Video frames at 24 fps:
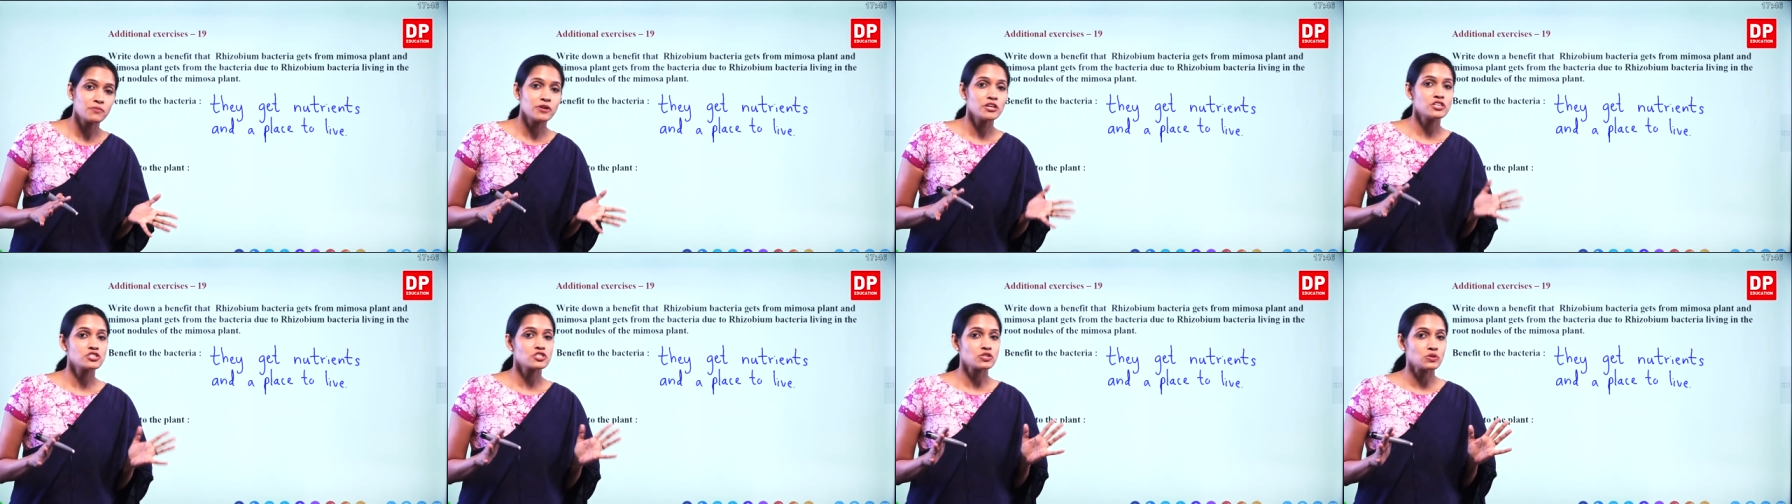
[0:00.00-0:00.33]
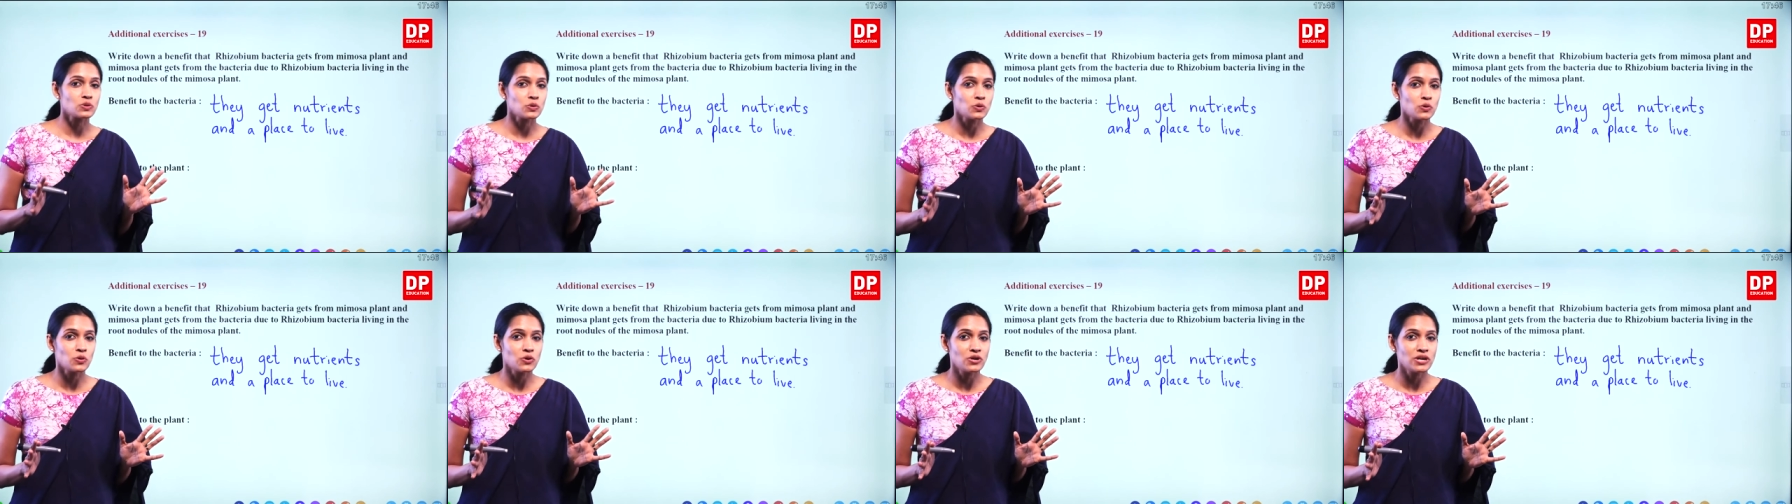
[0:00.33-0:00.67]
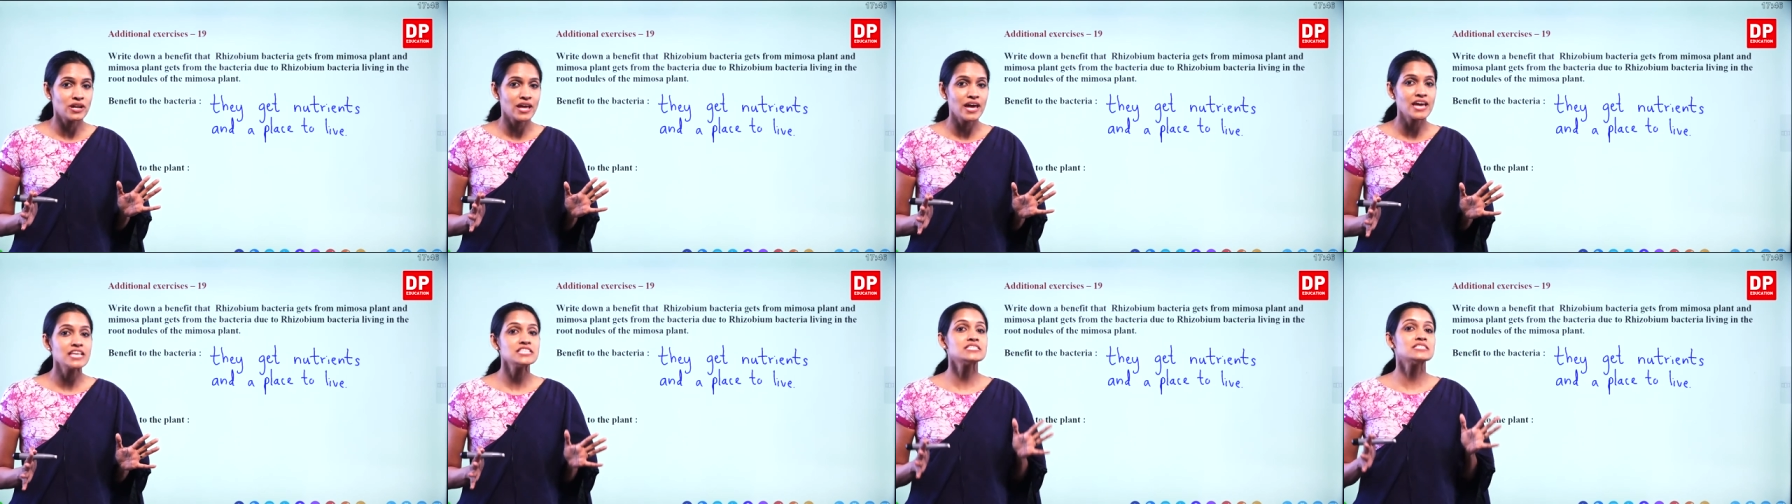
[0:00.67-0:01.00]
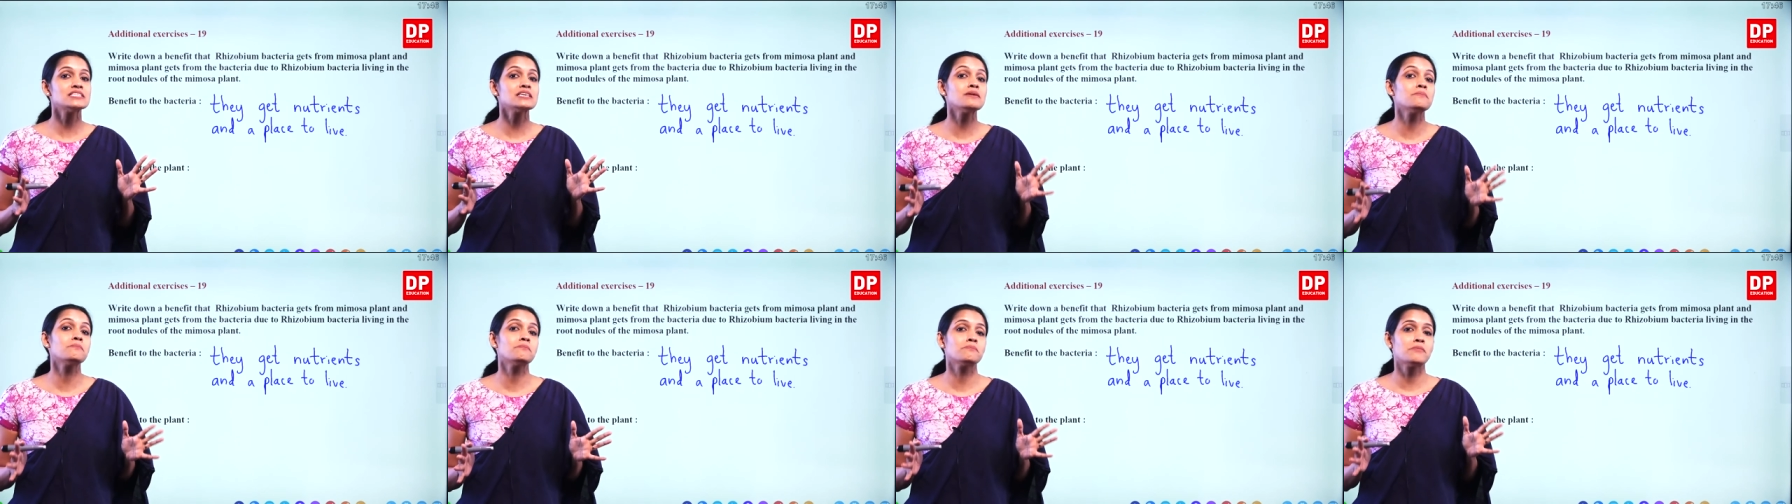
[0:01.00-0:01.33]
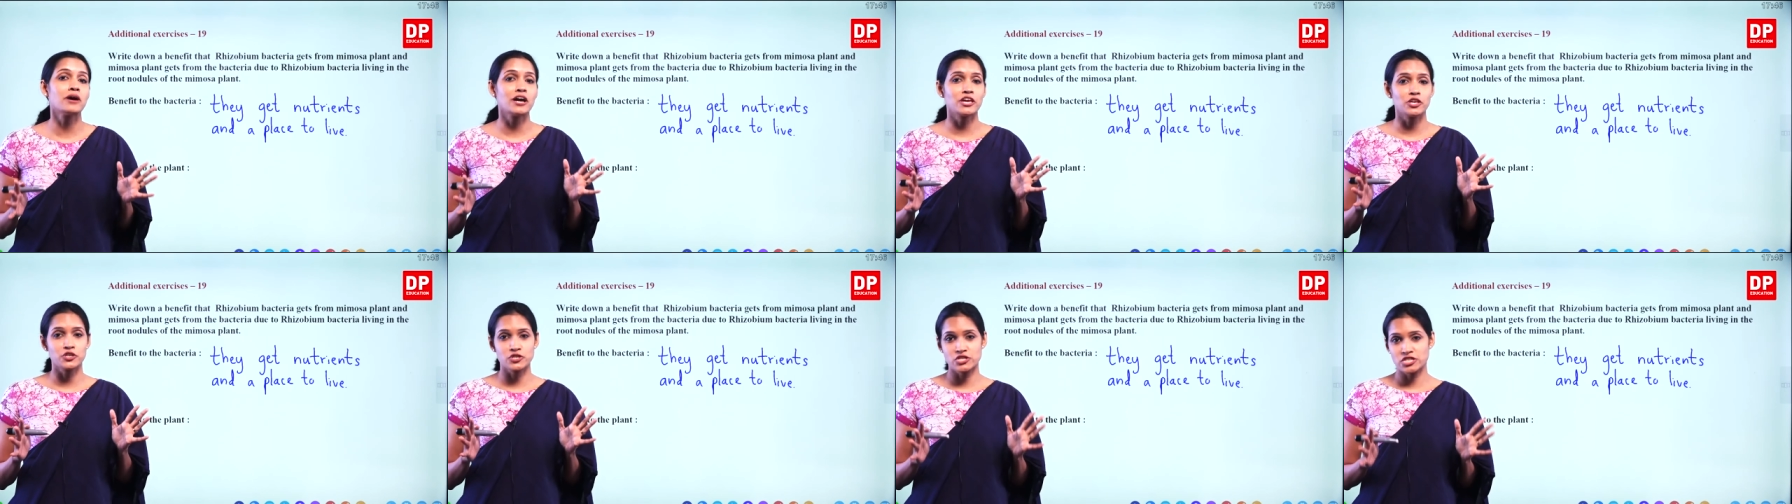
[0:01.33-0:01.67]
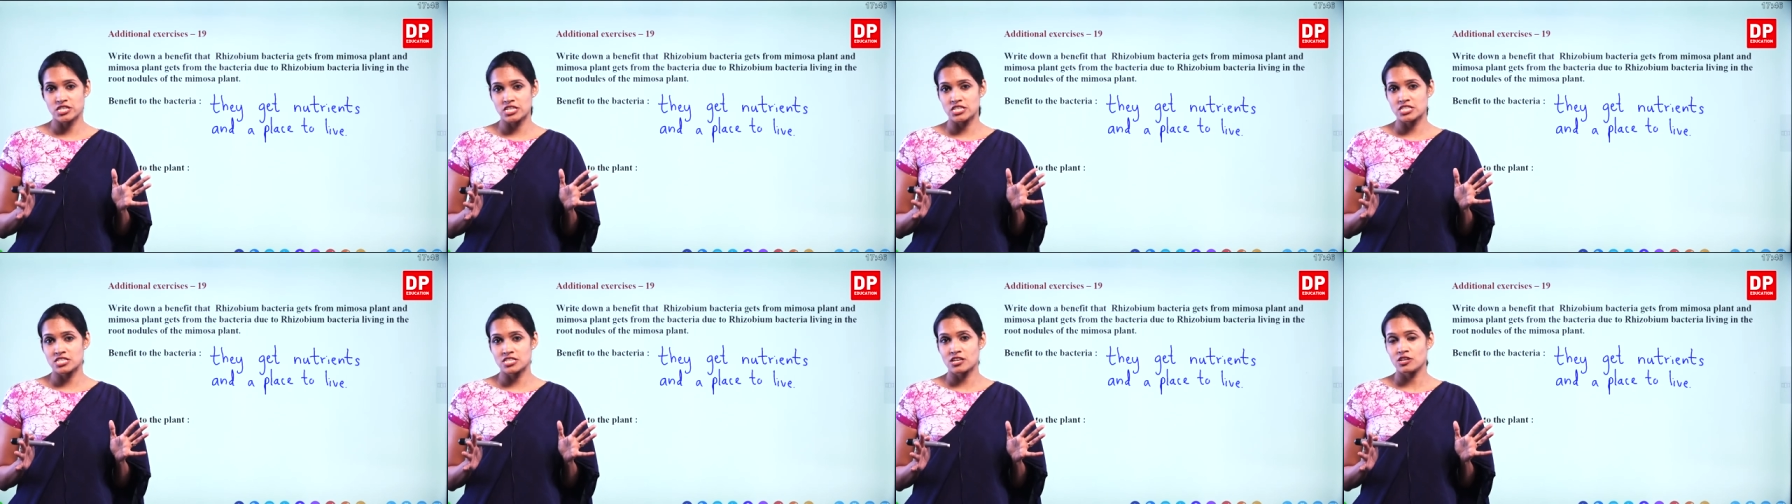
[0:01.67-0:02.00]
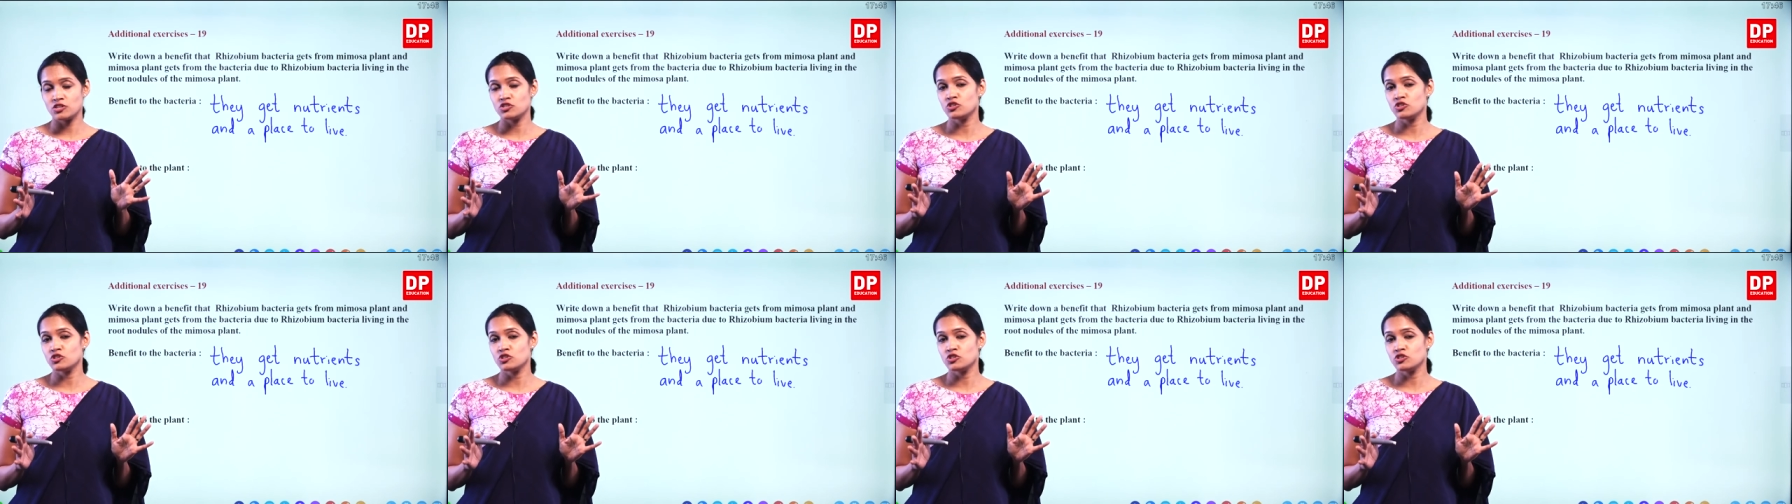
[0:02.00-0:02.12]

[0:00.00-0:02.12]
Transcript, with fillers: is known as symbiosis.